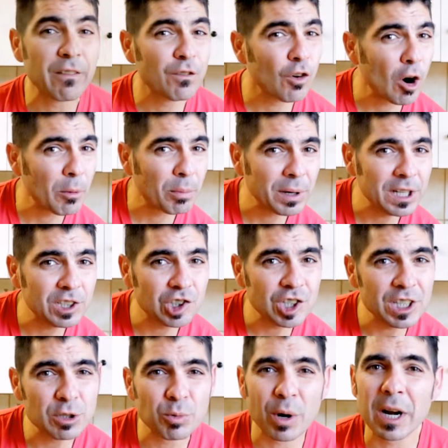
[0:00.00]
And for our brie
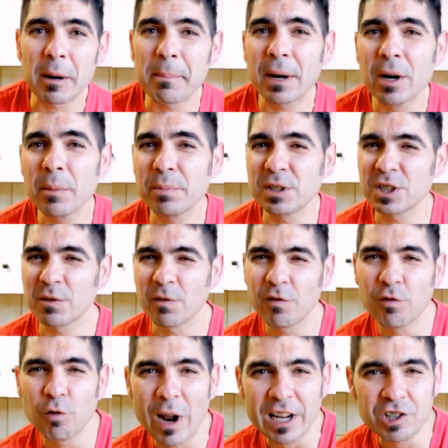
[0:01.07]
cheese, we're gonna pair it up with some
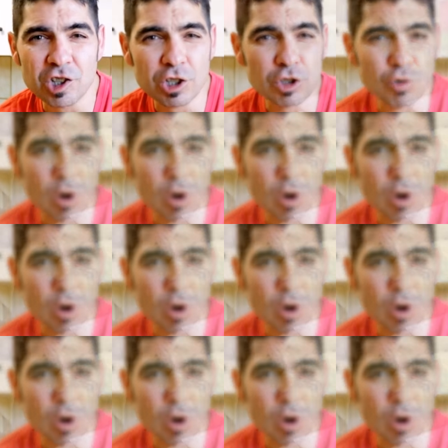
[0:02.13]
fresh